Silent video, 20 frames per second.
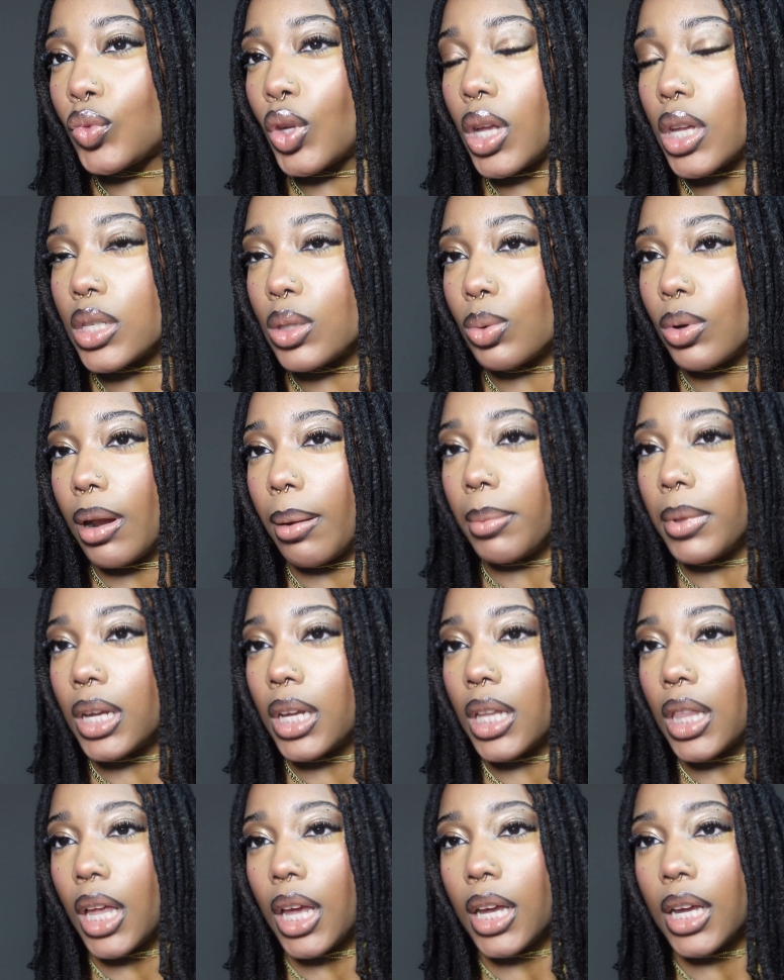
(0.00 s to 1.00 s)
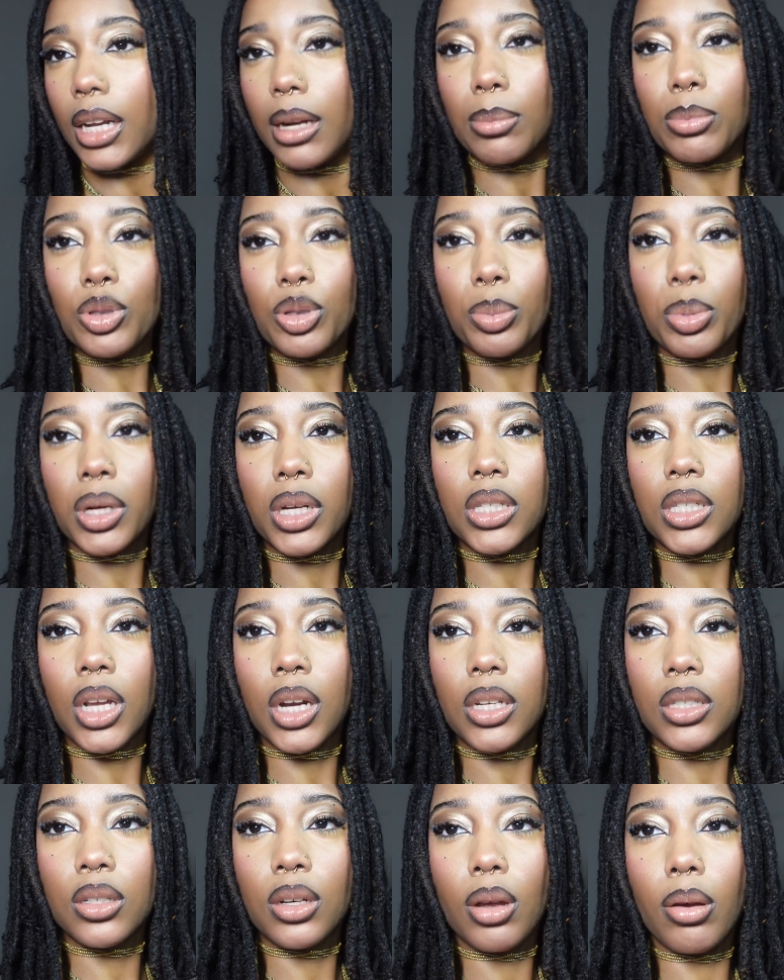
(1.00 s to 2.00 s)
that's what I'm looking like and I'm super
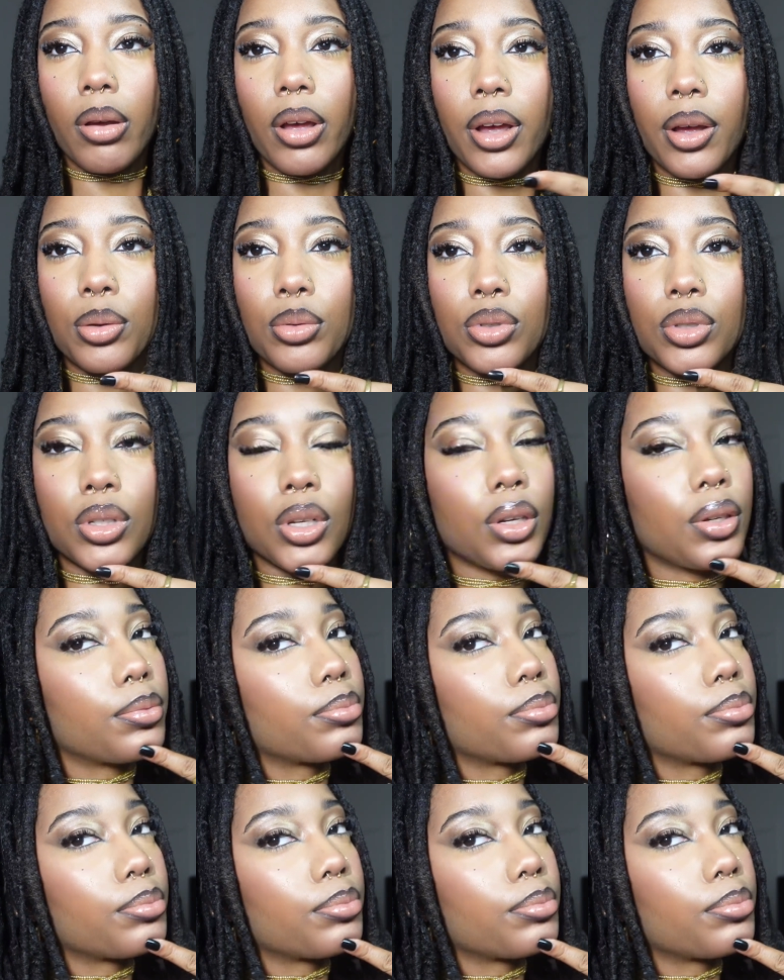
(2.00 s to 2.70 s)
excited to go out so